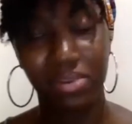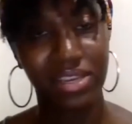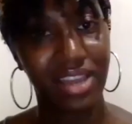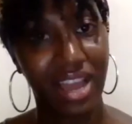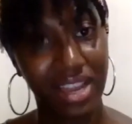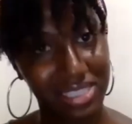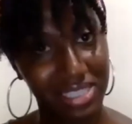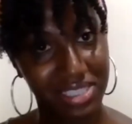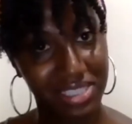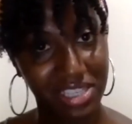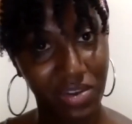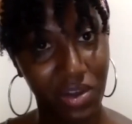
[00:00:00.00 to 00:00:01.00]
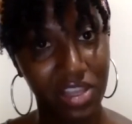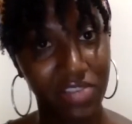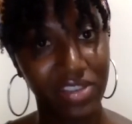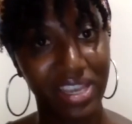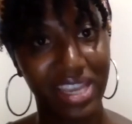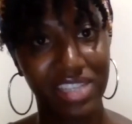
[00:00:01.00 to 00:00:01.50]
not to see all of
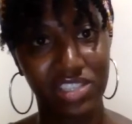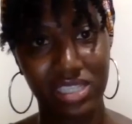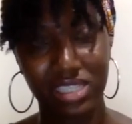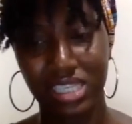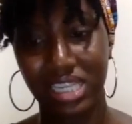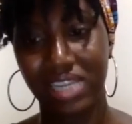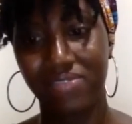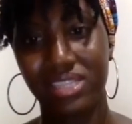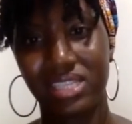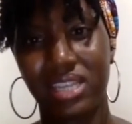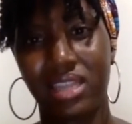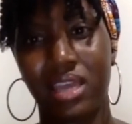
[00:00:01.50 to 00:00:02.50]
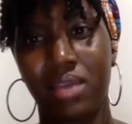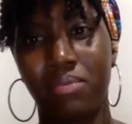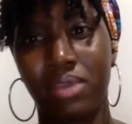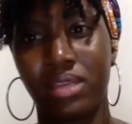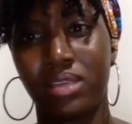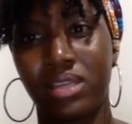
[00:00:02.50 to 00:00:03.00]
it and just to give it to them
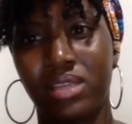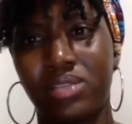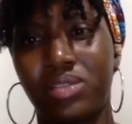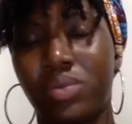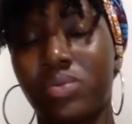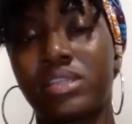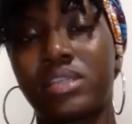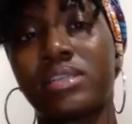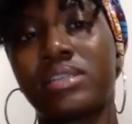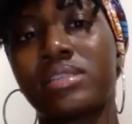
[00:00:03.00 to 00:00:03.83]
in doses.